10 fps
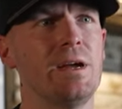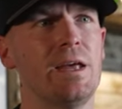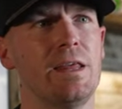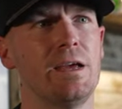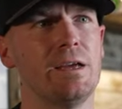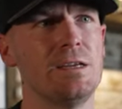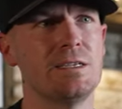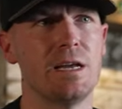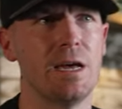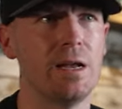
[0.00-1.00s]
I think he
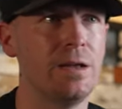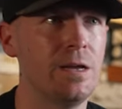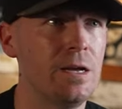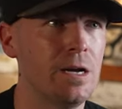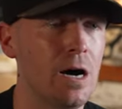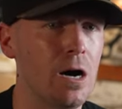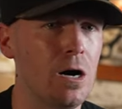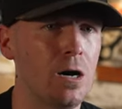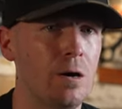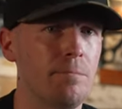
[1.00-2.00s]
said
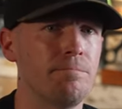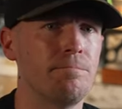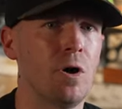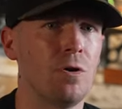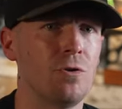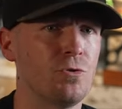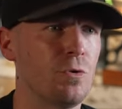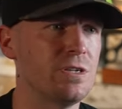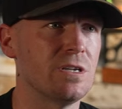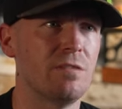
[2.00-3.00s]

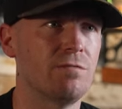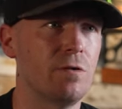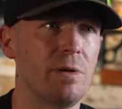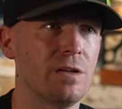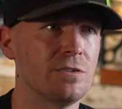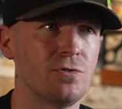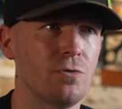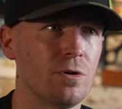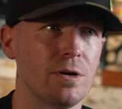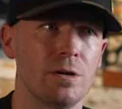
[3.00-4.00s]
127 foot-pounds of
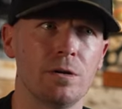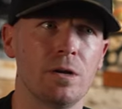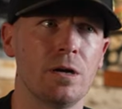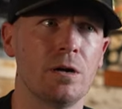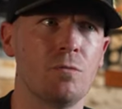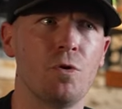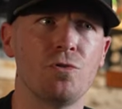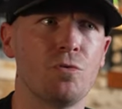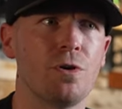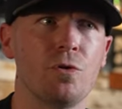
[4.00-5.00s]
torque and
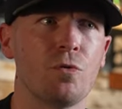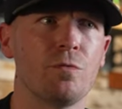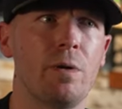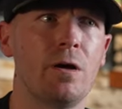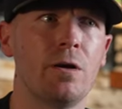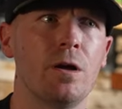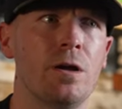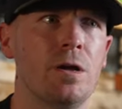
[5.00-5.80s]
120 horsepower.